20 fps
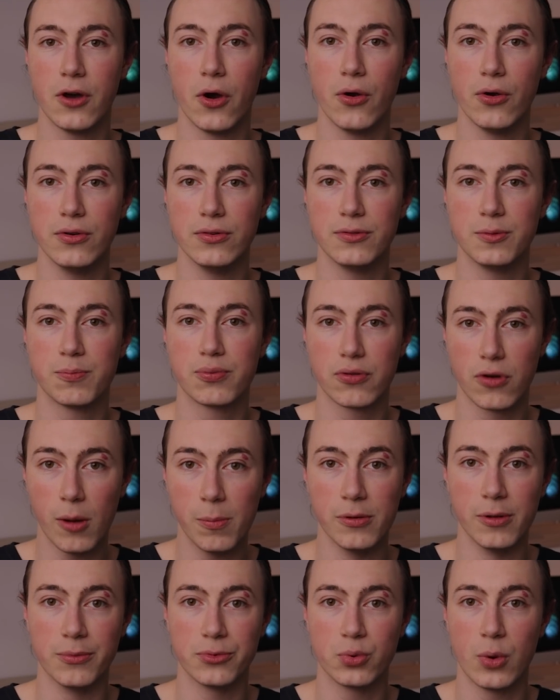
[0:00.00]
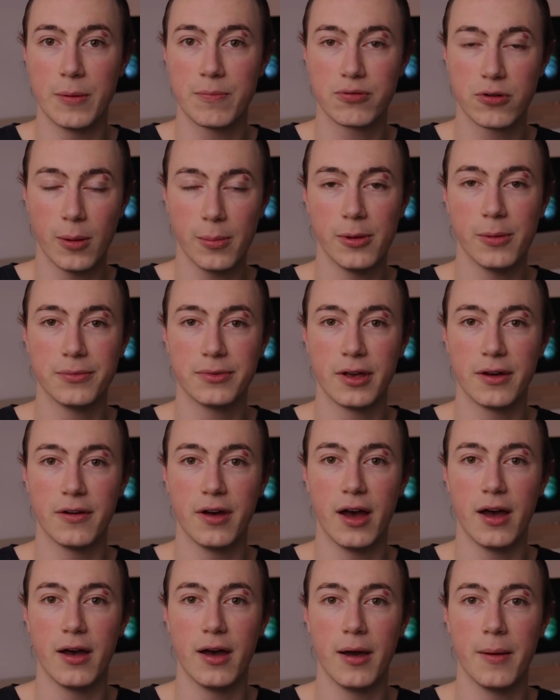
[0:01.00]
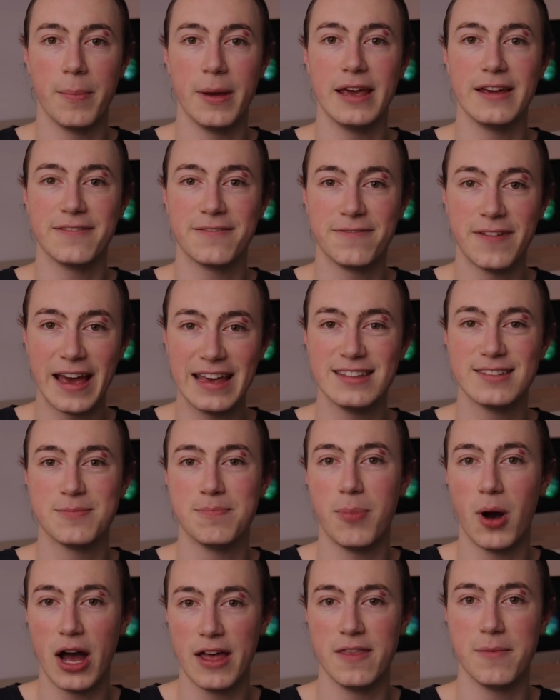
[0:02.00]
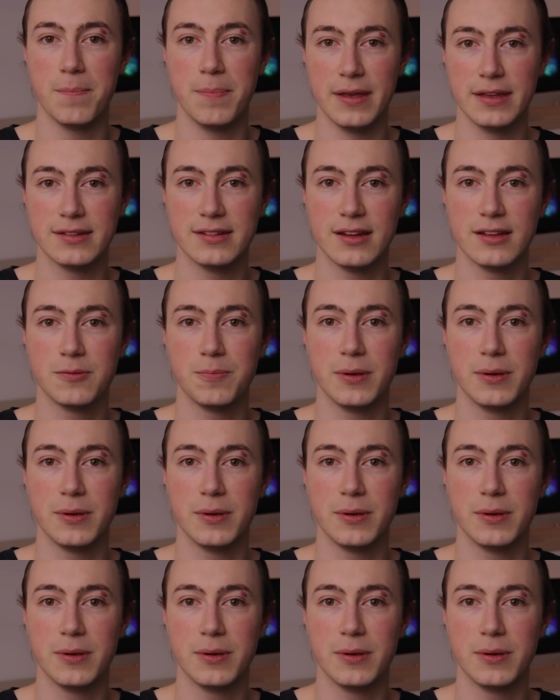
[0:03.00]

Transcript: those problems, when problems are being faced by the business,